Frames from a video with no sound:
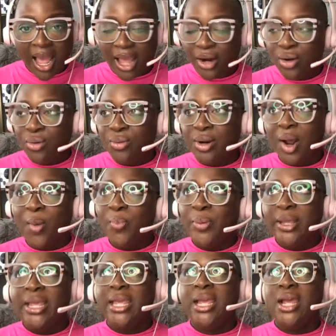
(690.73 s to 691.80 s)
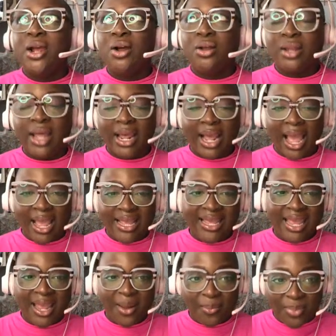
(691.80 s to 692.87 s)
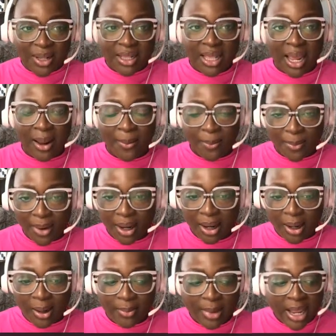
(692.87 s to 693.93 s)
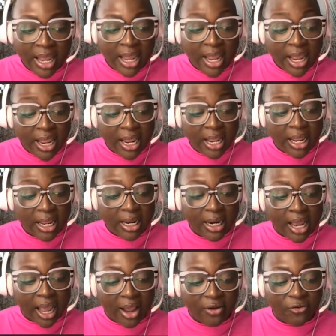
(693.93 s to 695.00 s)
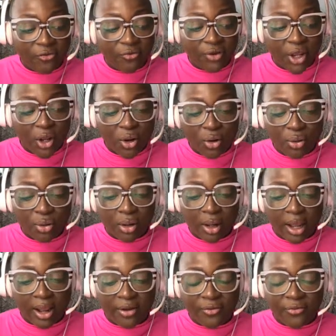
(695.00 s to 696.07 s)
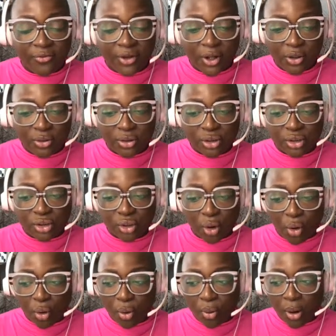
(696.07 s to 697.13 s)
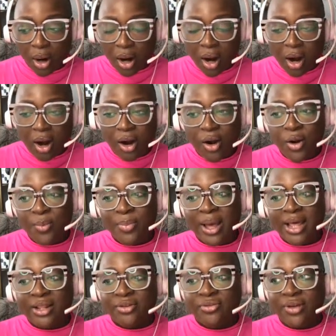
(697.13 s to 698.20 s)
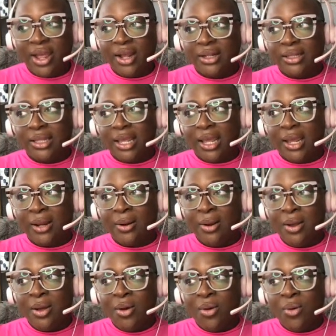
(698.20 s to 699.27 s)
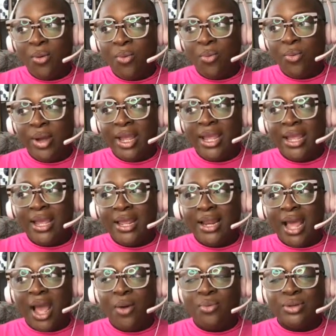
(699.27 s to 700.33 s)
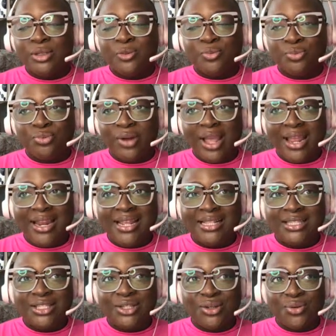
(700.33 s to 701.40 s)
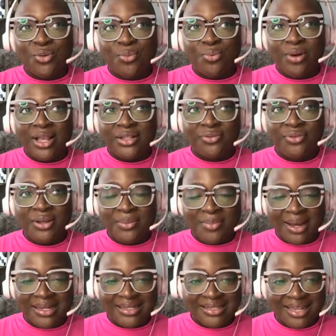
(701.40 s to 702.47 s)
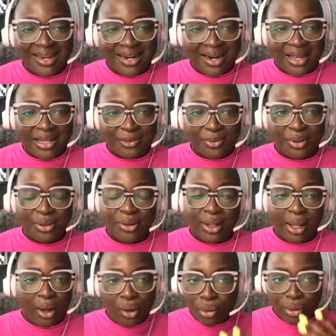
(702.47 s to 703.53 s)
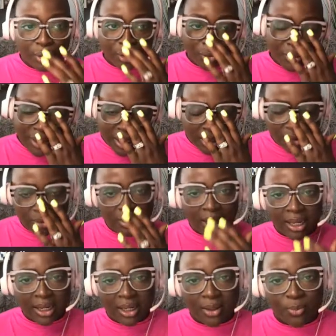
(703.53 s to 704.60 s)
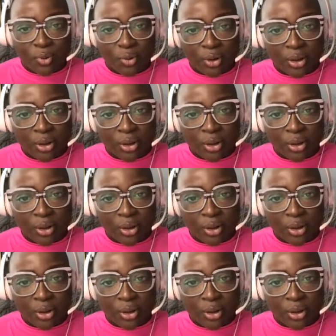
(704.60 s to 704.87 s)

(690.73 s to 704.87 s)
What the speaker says: I don't wanna appear like I can't be that mom, and I felt so hurt by the fact that when I was ready to breastfeed my son in the hospital, they were like, "Oh, no, you can't do that anymore.